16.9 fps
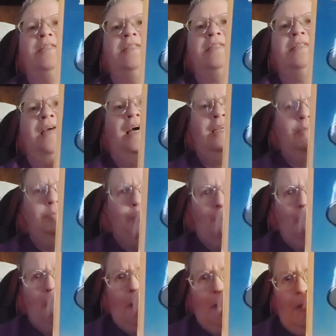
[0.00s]
is not a
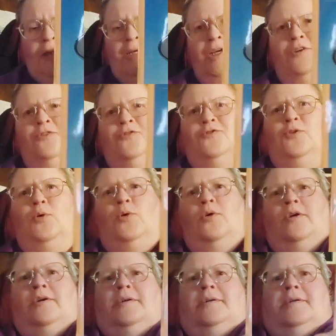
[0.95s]
book
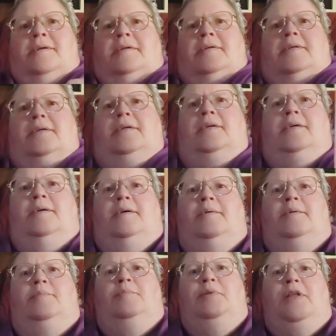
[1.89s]
for
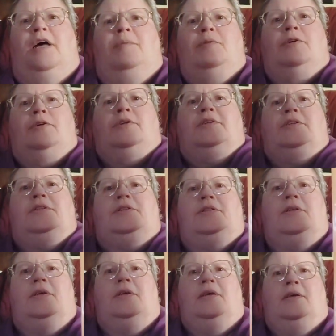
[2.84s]
plumbers,
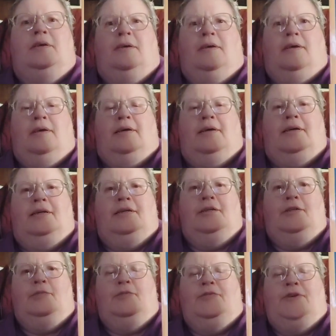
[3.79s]
you
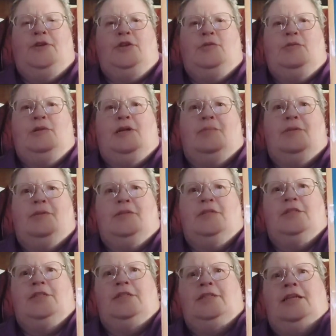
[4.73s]
know, professional plumbers.
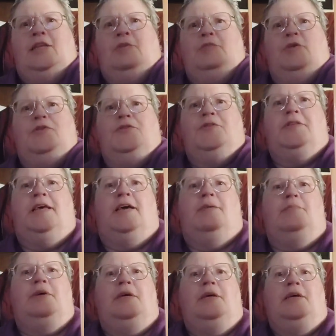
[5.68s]
It's just not a book for
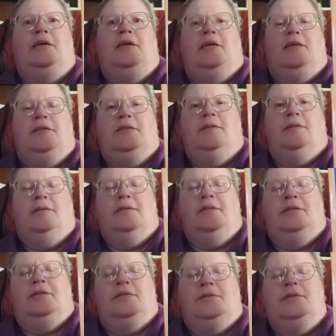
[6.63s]
them. And
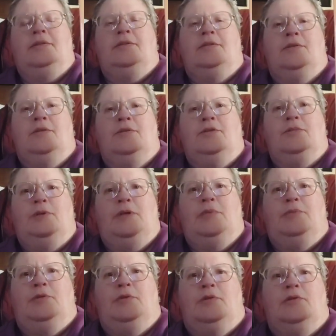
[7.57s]
you know, those are
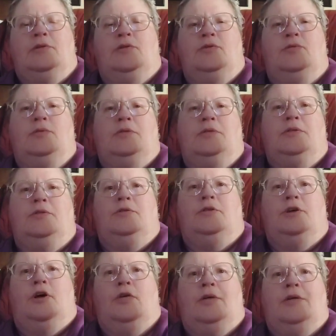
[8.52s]
people who
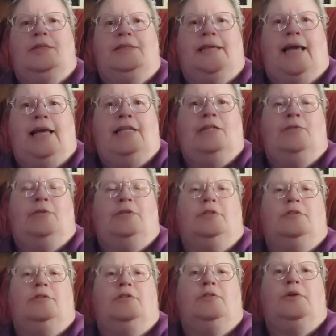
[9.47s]
know exactly what
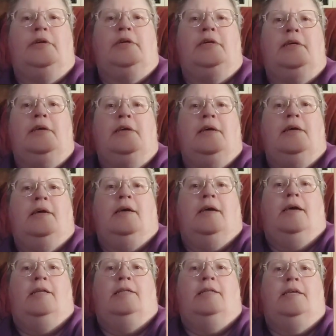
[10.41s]
they're doing.
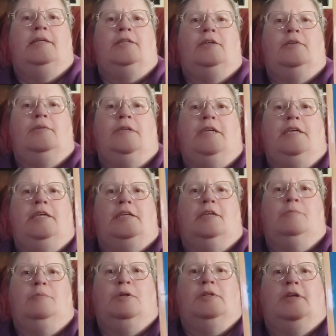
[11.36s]
And they don't need
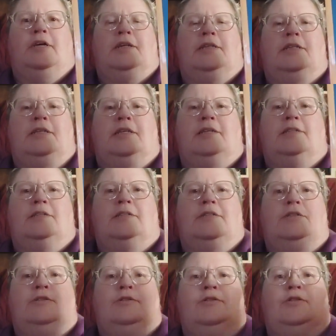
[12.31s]
a book like this to
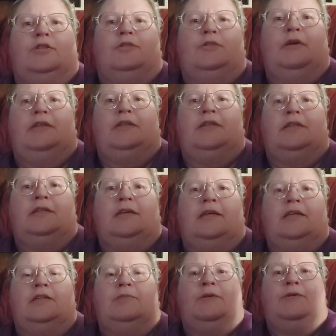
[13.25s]
do such basic
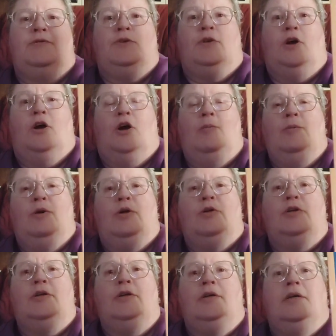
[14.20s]
things. But for a
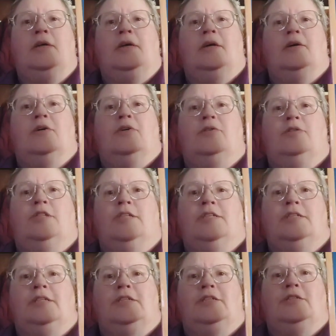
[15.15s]
homeowner who
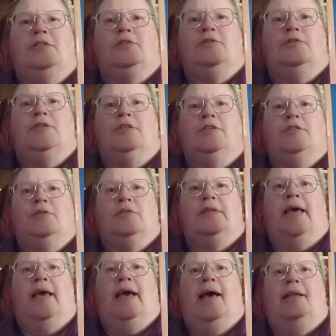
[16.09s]
just needs to do this or
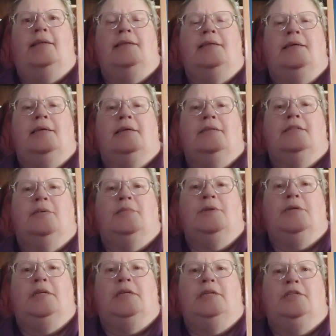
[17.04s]
that,
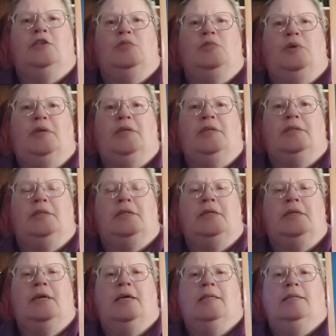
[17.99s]
something easy
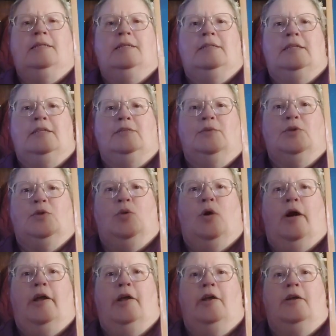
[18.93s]
peasy that doesn't
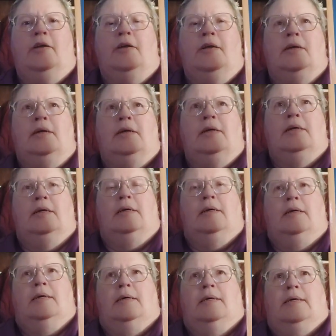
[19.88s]
require
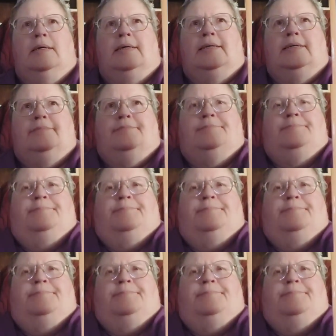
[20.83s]
tons